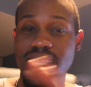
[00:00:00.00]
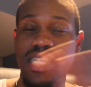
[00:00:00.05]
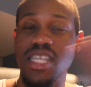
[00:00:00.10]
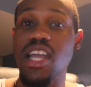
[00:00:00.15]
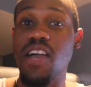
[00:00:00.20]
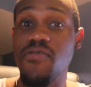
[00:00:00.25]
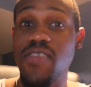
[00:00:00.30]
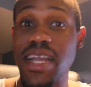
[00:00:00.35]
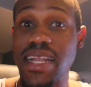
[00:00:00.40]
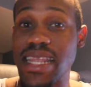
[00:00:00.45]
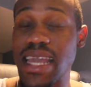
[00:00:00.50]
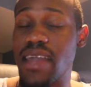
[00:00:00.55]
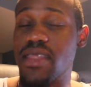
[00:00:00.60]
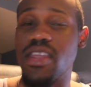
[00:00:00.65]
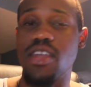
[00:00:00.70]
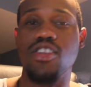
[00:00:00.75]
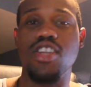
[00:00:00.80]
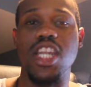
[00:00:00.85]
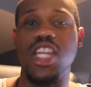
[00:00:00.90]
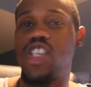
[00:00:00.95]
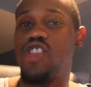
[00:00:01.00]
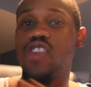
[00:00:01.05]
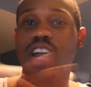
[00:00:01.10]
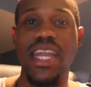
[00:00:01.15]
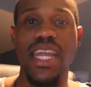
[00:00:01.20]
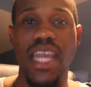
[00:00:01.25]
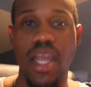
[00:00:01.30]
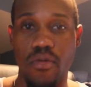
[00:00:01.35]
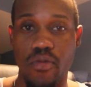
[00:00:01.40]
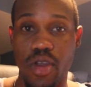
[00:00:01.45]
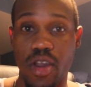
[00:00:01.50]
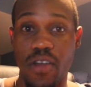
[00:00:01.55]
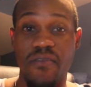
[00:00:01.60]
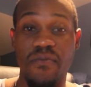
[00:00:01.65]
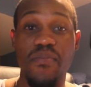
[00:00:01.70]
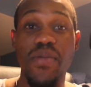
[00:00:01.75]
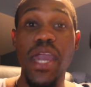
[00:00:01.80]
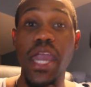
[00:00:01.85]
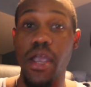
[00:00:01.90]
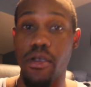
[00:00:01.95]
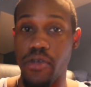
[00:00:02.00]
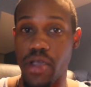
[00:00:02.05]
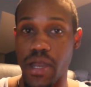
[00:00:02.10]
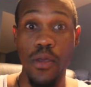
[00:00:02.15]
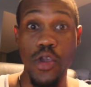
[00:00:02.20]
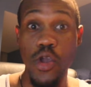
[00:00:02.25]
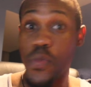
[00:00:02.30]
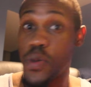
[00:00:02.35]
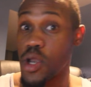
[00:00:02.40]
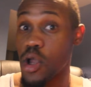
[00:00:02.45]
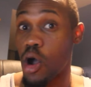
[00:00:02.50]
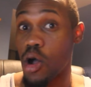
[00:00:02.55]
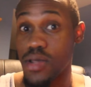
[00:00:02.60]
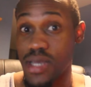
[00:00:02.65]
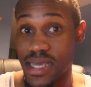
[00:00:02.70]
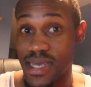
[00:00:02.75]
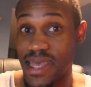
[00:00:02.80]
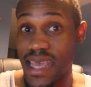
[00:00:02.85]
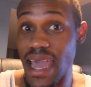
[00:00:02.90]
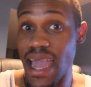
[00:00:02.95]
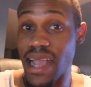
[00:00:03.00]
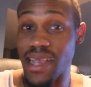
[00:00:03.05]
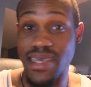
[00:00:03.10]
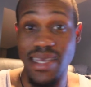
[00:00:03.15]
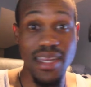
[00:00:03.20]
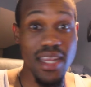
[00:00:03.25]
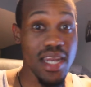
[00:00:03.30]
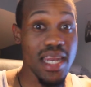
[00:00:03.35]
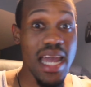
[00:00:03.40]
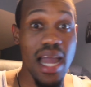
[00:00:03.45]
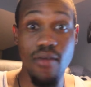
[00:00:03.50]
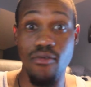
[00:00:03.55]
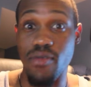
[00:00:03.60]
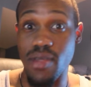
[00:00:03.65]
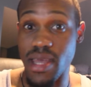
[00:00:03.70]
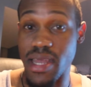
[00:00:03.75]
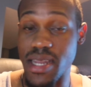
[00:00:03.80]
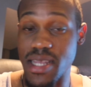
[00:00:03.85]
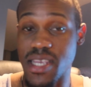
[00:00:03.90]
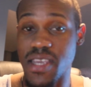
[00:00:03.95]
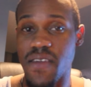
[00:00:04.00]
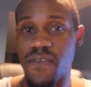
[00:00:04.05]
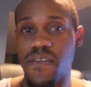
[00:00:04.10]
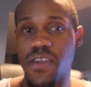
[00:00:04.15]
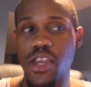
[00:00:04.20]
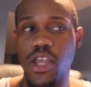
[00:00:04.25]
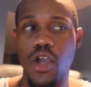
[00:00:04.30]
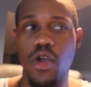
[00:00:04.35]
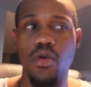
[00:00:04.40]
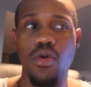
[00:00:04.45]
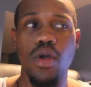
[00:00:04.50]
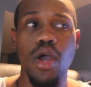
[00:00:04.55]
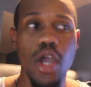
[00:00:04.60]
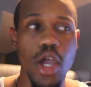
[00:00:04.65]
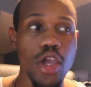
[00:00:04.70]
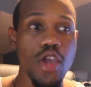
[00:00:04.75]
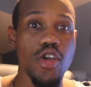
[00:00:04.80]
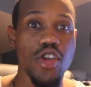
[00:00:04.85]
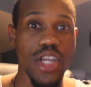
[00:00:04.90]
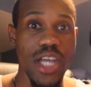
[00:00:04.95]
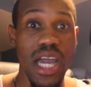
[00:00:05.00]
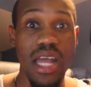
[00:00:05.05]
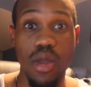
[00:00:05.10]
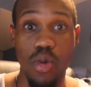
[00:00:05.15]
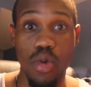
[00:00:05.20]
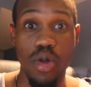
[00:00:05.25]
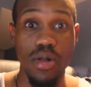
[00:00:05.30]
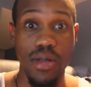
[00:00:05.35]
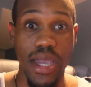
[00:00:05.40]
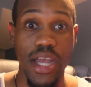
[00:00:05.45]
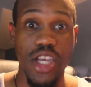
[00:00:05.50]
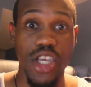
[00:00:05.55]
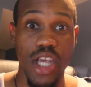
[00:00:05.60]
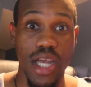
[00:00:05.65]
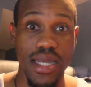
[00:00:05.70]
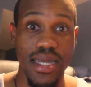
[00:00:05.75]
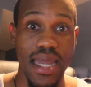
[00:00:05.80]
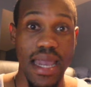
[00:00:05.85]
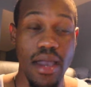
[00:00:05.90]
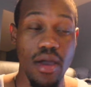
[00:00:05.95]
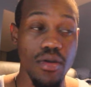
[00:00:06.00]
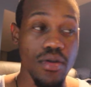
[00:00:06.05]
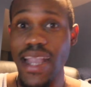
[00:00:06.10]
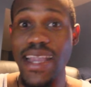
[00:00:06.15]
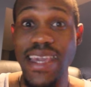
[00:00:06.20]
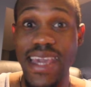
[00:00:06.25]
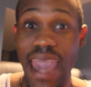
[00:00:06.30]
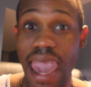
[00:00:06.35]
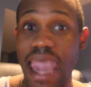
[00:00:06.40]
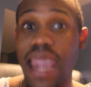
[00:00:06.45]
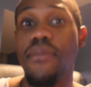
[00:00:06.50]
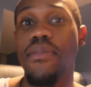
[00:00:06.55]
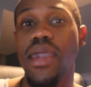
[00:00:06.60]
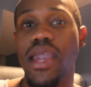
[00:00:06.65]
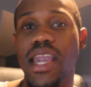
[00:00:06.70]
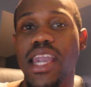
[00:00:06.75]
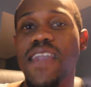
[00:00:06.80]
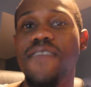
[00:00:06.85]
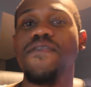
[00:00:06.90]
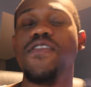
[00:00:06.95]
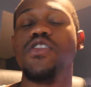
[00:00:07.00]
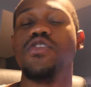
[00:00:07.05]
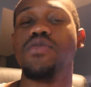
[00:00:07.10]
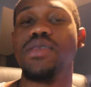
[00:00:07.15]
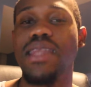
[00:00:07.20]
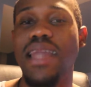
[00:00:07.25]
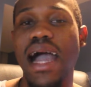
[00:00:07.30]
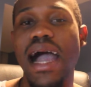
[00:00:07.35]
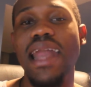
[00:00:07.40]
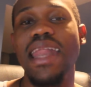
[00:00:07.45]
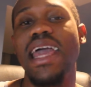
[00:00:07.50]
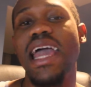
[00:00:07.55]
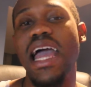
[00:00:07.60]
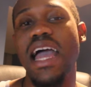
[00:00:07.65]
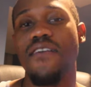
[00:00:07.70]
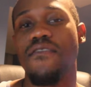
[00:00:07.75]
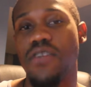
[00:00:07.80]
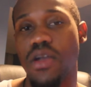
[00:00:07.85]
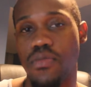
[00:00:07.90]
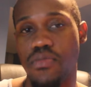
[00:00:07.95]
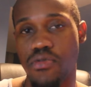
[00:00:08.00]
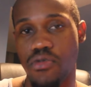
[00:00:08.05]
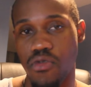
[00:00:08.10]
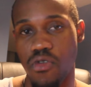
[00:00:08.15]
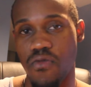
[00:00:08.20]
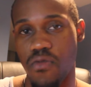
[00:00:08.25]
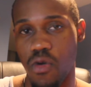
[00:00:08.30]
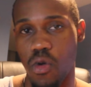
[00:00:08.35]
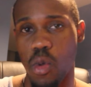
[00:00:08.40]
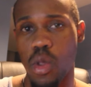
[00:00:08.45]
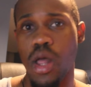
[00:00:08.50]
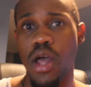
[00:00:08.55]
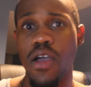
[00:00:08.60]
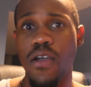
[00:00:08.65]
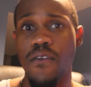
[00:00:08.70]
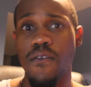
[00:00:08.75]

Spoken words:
stuff like that they're trying to get rid of, period. You put all these tags and they're not related to your video, your channel will get shut down. Gaming. If you do not have approval